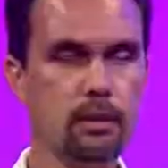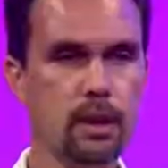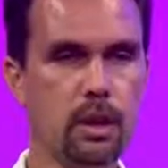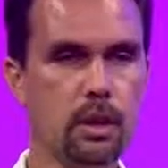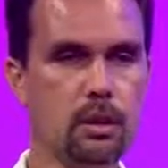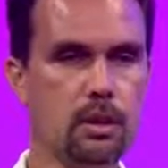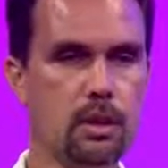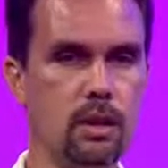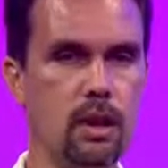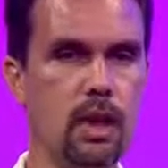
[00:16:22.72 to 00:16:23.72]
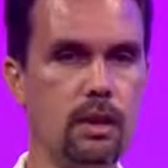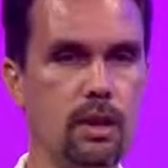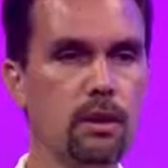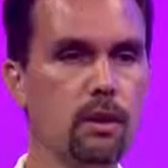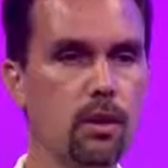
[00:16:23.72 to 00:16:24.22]
because the
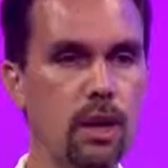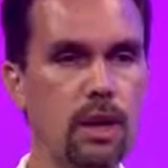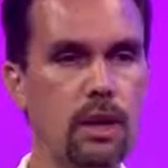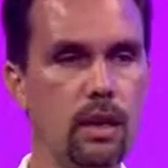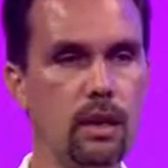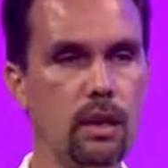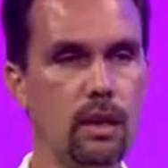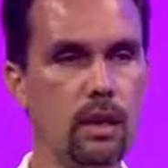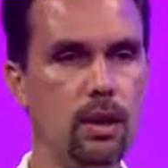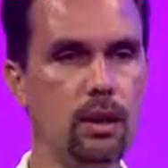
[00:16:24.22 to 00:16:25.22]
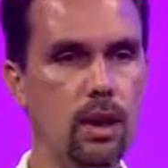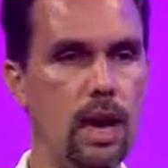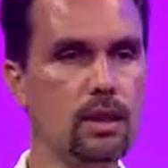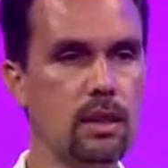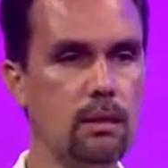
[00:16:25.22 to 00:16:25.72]
idea of Kuleana
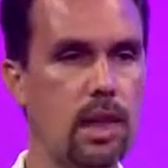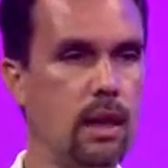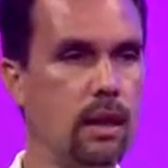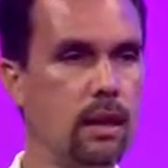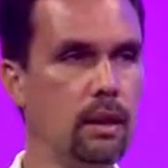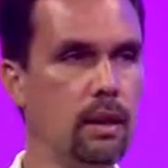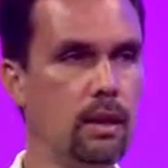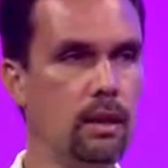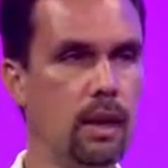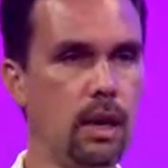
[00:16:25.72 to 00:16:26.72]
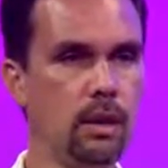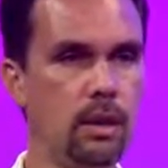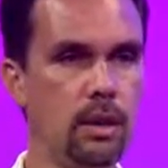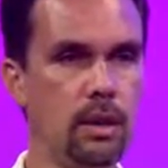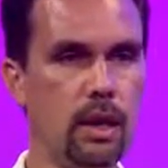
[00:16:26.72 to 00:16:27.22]
underlies the Mahele. The
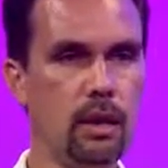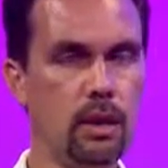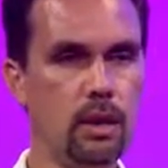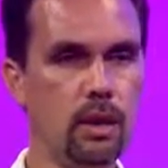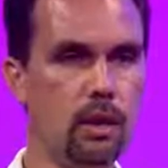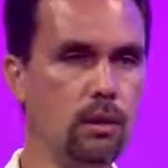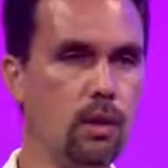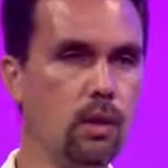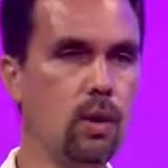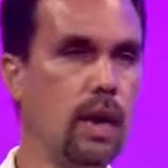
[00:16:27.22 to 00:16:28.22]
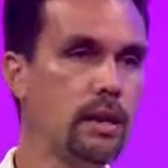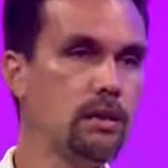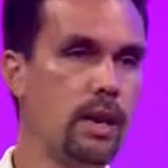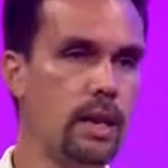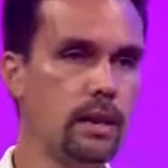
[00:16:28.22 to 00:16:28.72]
idea of who has
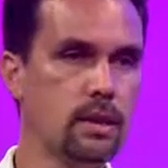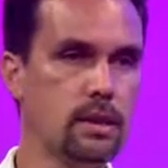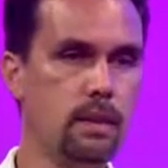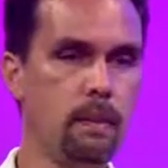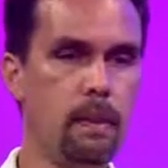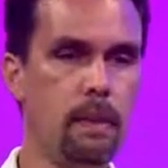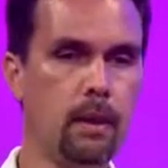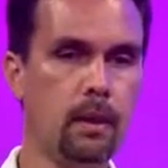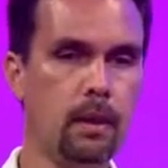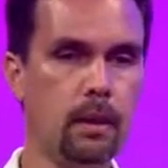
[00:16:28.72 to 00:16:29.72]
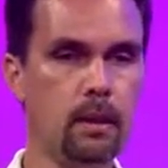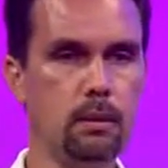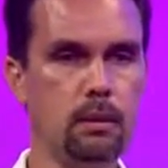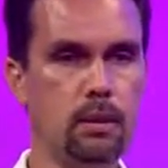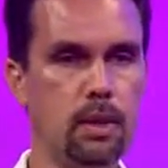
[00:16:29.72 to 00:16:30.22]
rights
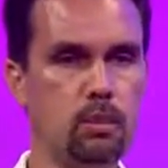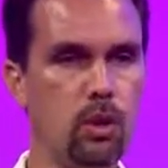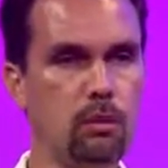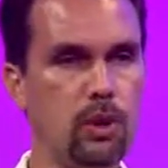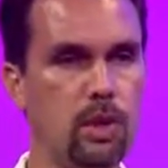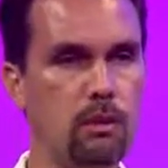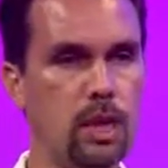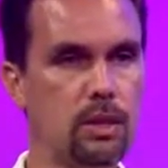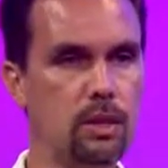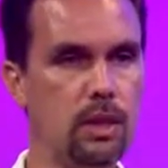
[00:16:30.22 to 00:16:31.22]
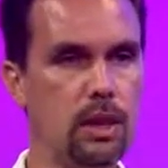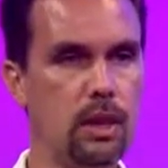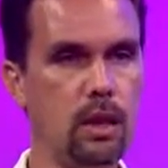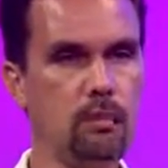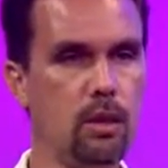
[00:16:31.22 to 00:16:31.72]
is more fundamental than
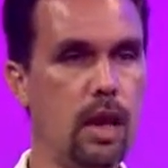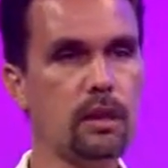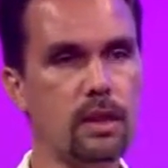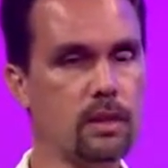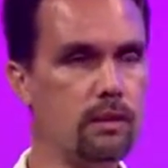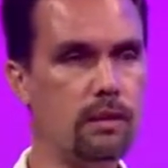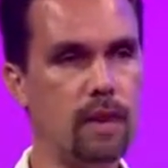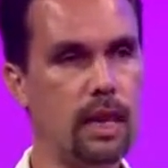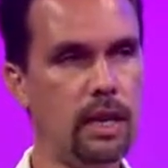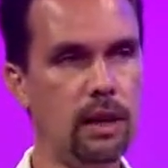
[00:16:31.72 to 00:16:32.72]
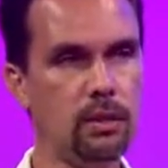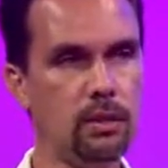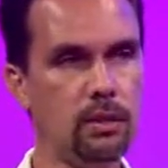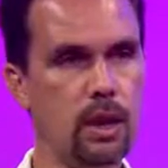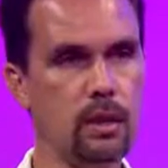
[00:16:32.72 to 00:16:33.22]
the process of dividing out
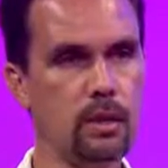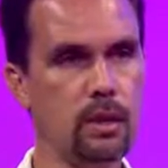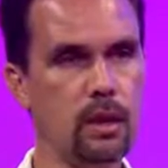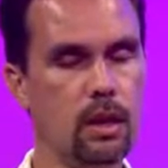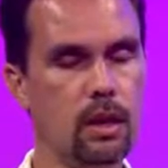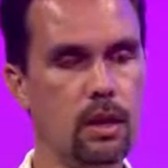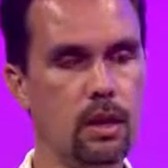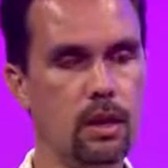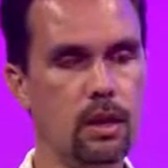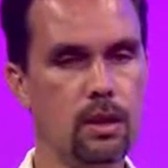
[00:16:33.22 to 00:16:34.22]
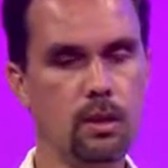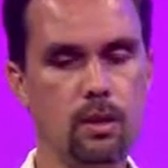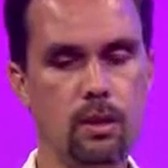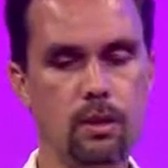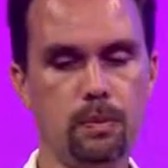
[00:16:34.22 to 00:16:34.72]
those rights.
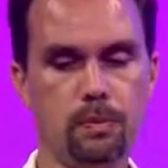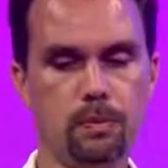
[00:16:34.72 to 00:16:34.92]
So